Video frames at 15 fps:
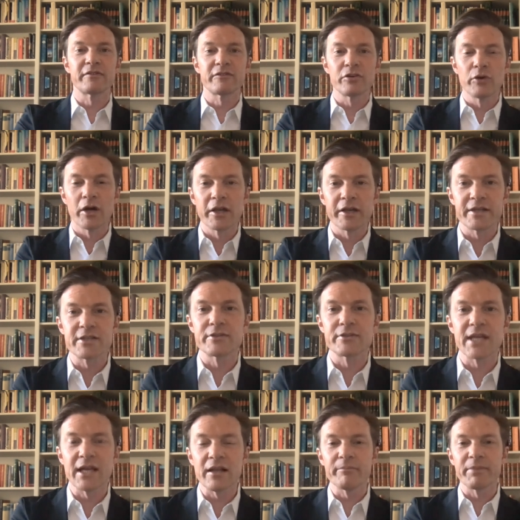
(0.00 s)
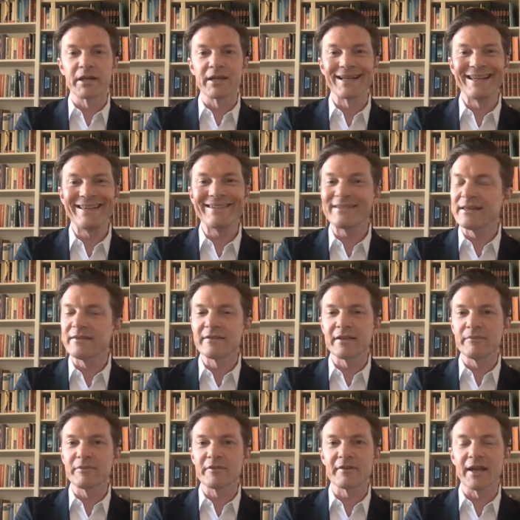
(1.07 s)
It's too early to tell, but at least it
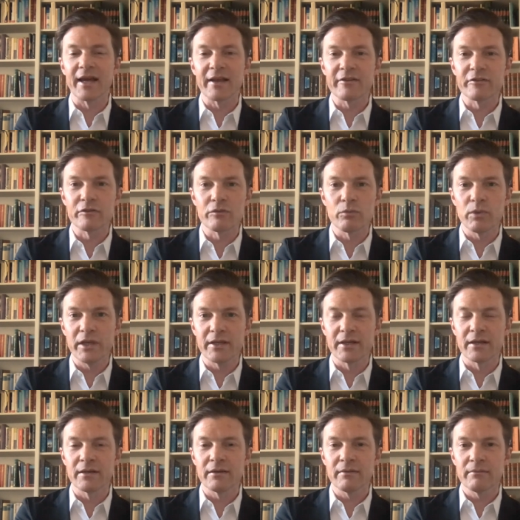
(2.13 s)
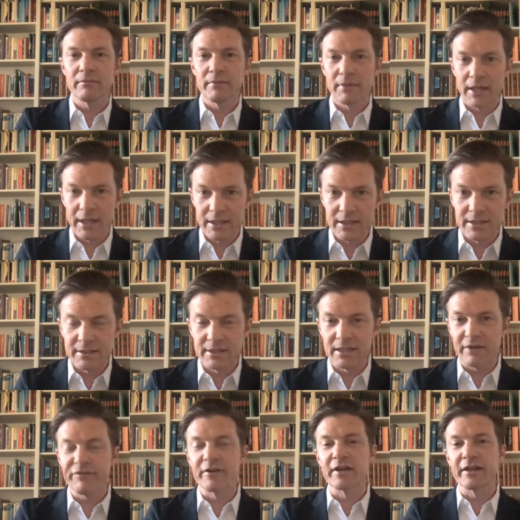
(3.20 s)
seems like Sweden and
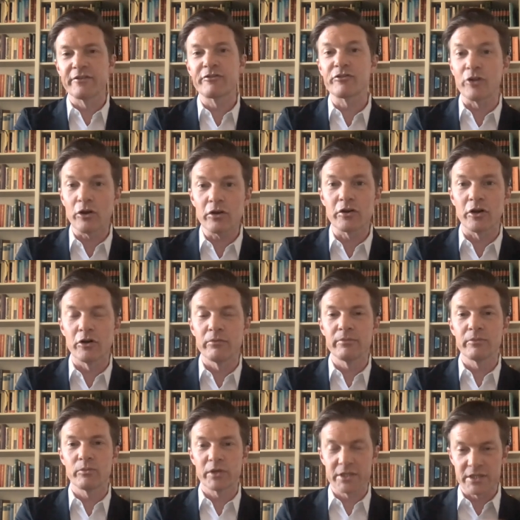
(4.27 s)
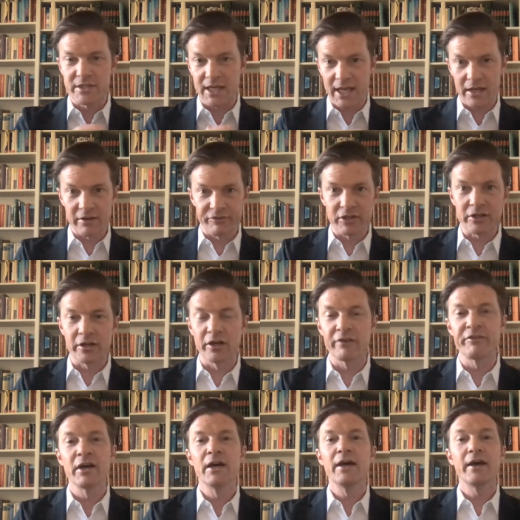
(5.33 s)
definitely Stockholm, which is ahead of the
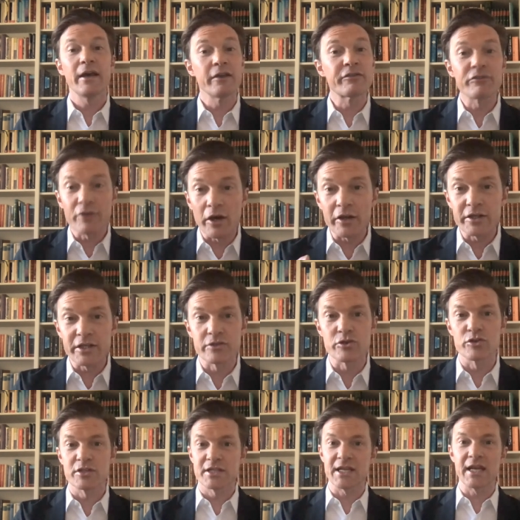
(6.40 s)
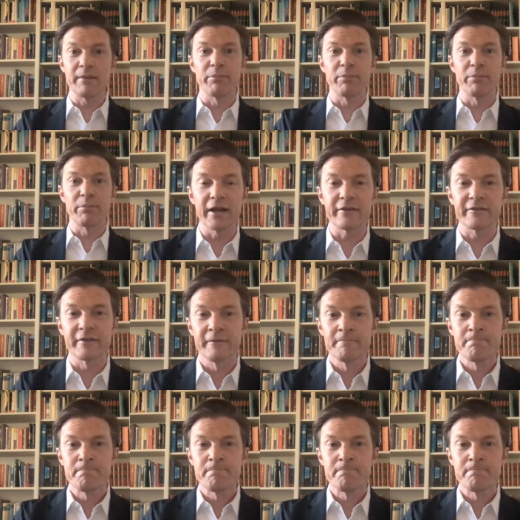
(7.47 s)
curve, is starting to stabilize.